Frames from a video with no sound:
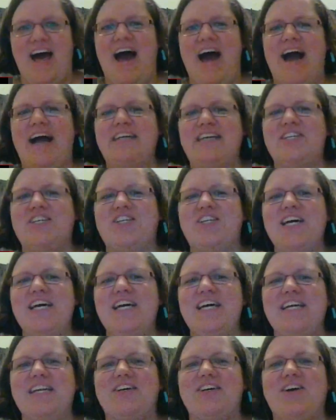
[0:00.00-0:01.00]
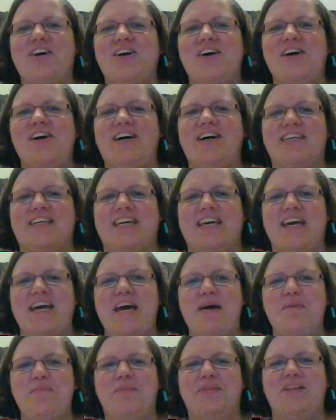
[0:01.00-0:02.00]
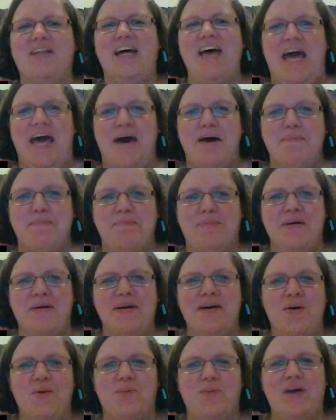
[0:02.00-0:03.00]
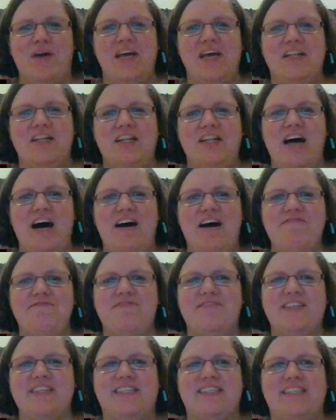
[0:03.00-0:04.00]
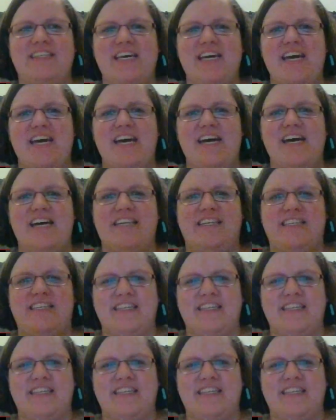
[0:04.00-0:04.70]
Action girl Kimlip! We love to see it!